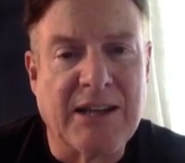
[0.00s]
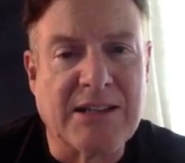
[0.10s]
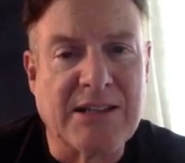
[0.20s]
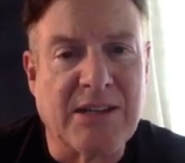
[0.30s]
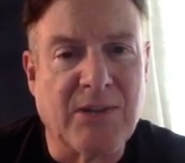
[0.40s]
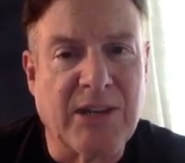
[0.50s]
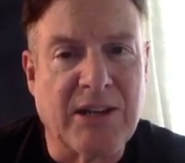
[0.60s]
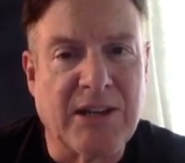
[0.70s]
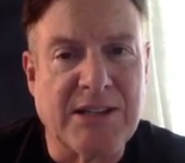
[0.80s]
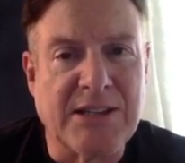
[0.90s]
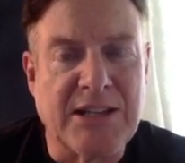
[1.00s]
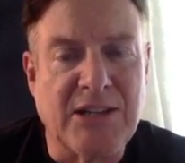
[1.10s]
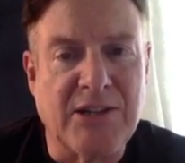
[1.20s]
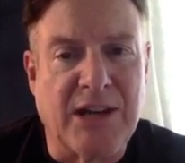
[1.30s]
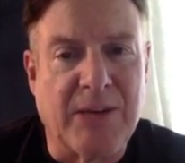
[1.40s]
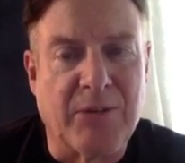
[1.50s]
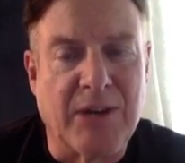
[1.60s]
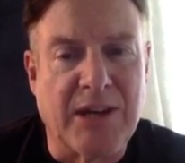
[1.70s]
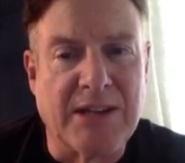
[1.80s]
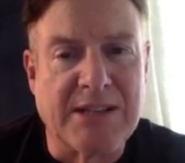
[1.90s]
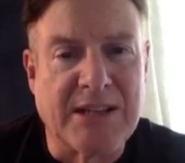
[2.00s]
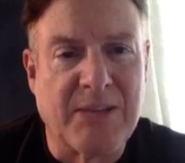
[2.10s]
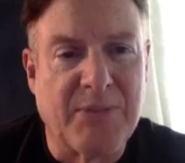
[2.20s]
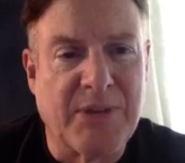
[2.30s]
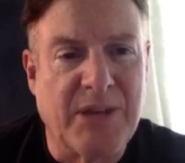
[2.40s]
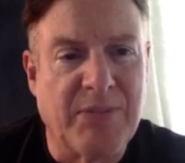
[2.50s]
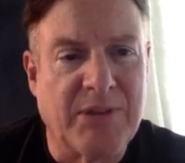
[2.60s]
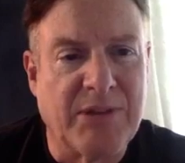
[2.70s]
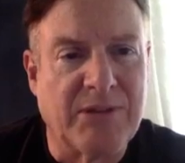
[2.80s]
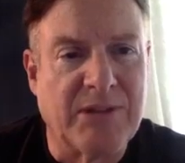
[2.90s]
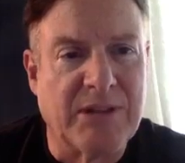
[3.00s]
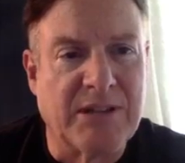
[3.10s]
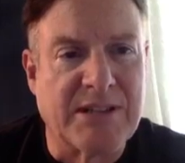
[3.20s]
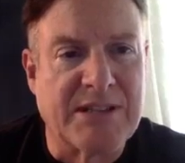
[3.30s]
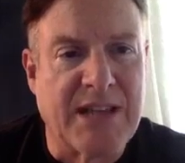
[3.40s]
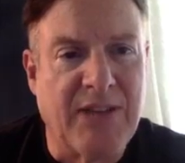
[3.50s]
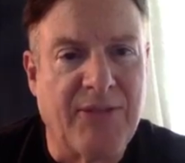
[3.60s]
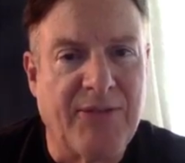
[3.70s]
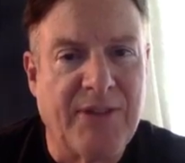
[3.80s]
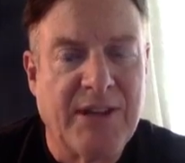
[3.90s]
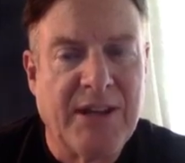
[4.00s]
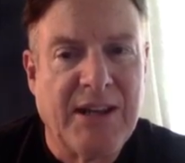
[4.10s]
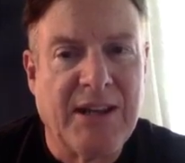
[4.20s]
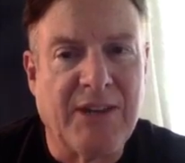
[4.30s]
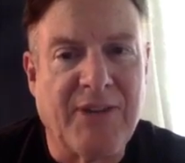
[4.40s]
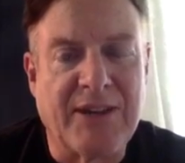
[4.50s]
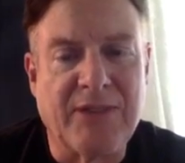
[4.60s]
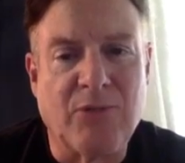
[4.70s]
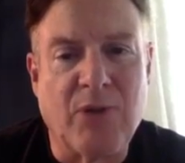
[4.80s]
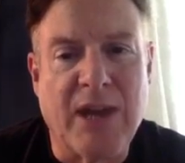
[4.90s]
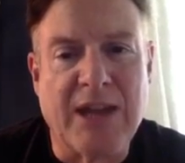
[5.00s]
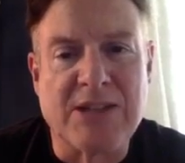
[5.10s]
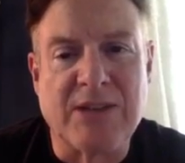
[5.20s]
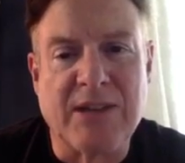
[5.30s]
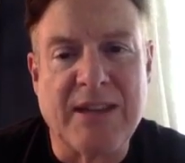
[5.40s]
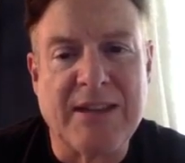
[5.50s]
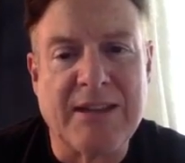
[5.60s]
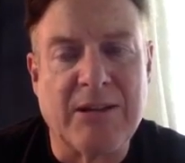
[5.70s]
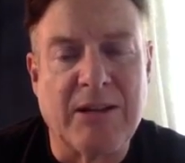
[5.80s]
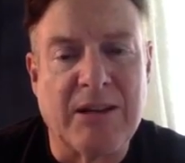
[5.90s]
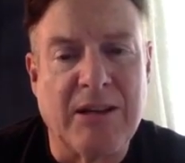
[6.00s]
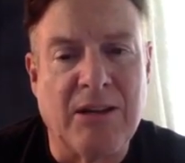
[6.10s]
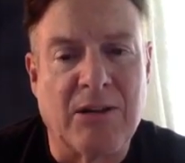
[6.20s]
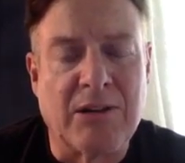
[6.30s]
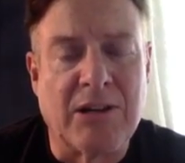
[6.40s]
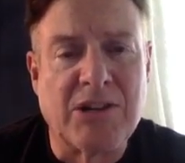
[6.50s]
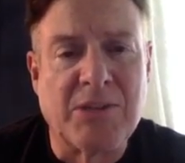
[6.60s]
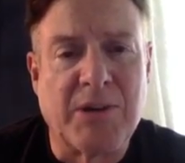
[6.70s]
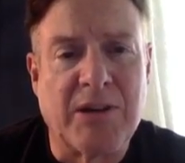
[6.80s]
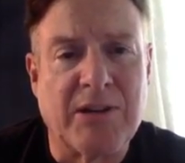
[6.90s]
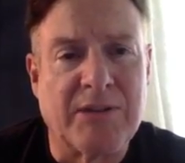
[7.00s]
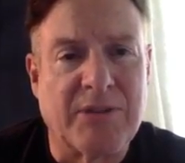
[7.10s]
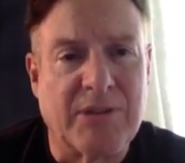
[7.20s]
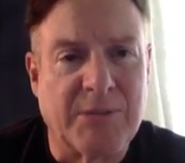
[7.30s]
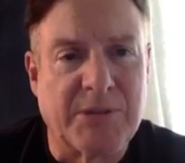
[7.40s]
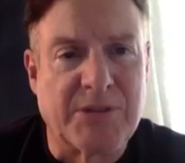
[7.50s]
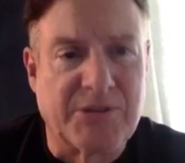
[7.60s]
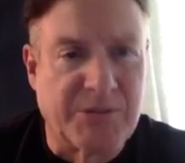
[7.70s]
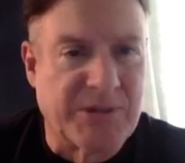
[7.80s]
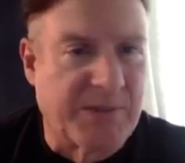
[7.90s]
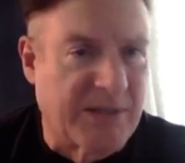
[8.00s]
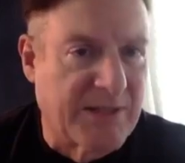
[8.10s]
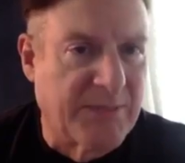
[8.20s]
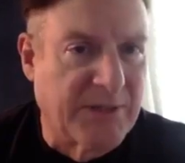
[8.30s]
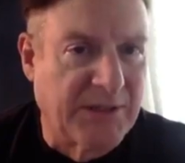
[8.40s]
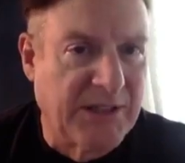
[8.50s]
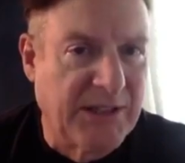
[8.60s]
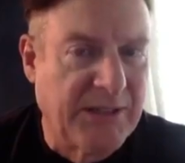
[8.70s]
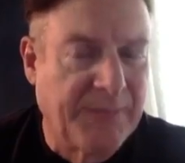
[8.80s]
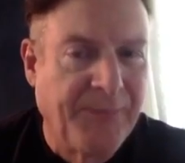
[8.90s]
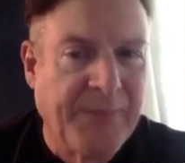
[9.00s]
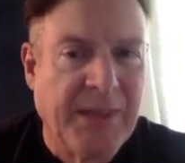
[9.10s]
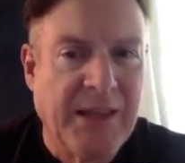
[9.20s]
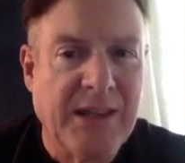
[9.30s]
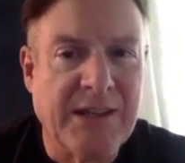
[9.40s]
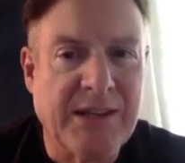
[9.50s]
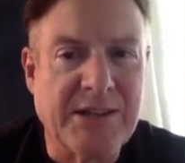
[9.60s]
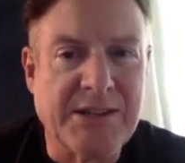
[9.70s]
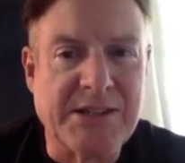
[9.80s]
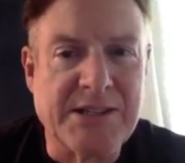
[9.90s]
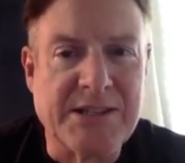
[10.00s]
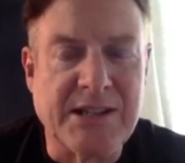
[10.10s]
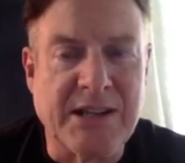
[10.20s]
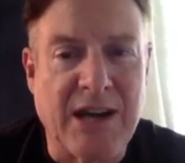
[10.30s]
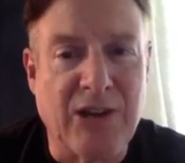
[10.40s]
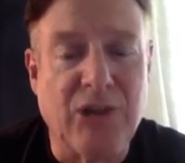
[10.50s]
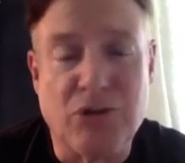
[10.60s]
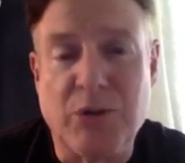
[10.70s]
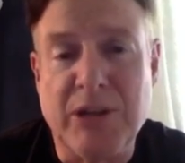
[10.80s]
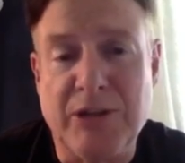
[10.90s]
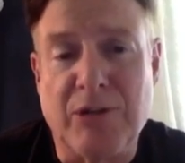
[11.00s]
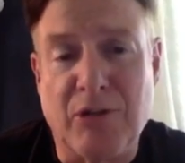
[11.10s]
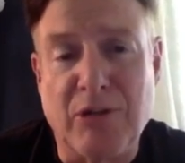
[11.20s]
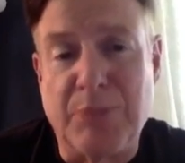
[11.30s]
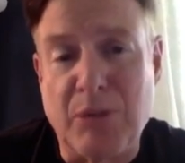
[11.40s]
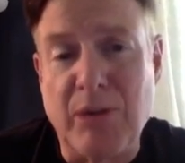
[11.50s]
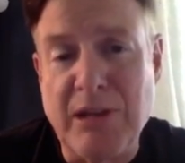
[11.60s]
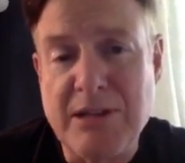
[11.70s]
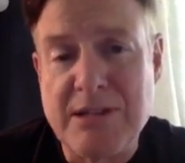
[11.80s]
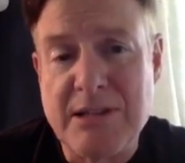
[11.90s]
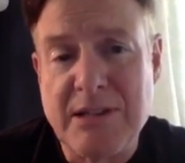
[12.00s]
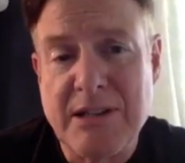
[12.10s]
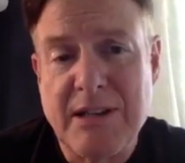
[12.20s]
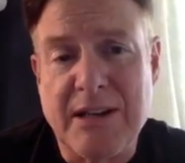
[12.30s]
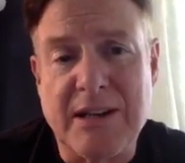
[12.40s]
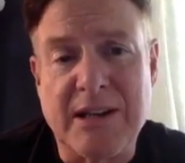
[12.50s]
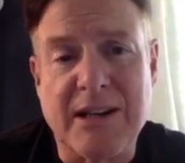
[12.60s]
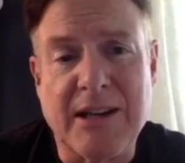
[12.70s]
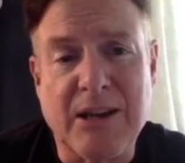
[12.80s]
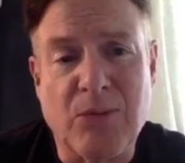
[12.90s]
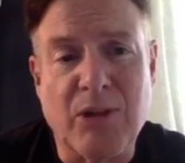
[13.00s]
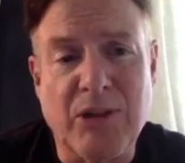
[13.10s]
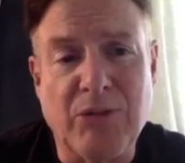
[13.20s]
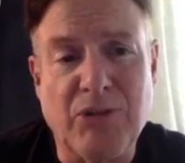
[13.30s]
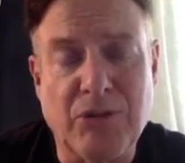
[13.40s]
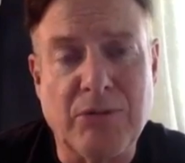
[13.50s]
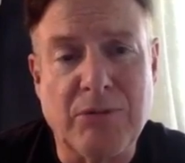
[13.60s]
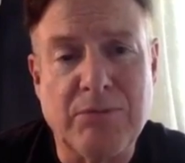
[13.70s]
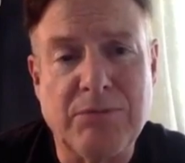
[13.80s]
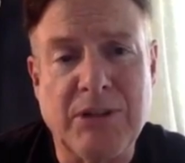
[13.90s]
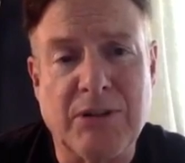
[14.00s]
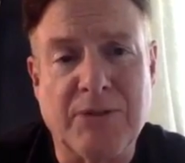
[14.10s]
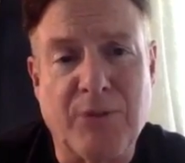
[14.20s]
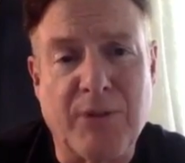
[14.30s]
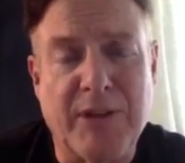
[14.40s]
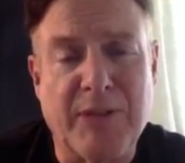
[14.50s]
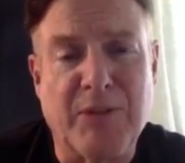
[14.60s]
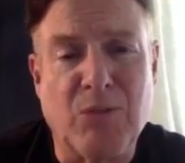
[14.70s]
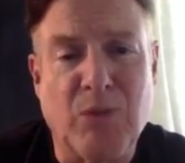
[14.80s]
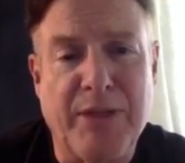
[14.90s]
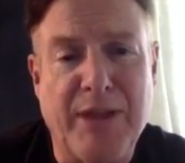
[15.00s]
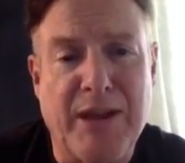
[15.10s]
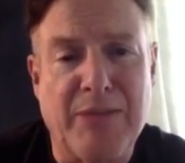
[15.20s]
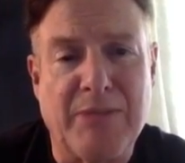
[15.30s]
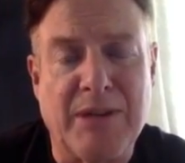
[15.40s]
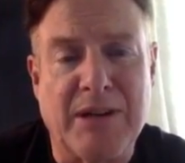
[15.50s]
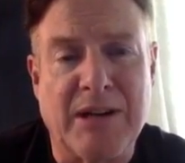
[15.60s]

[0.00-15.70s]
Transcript: so that we could continue to operate as a company, but do it in a safe and effective way. So I think that a large part of corporate social responsibility is how you treat your own employees and what you do, for them and with them.